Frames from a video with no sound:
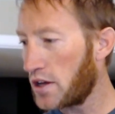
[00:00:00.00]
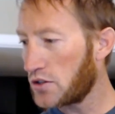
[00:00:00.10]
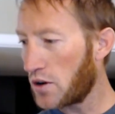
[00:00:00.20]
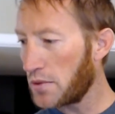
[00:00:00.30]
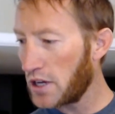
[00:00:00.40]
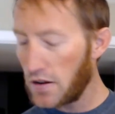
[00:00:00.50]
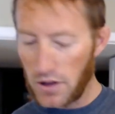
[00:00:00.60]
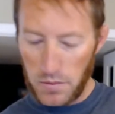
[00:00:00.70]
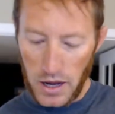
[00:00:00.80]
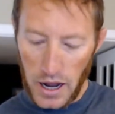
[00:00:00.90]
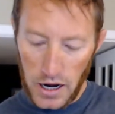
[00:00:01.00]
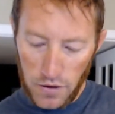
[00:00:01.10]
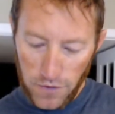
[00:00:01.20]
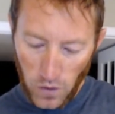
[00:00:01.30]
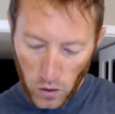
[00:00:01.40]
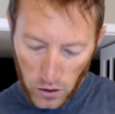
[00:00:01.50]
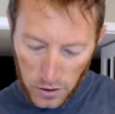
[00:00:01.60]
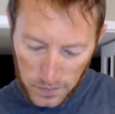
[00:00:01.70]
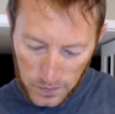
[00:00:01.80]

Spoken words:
So I'm going to give them an 84.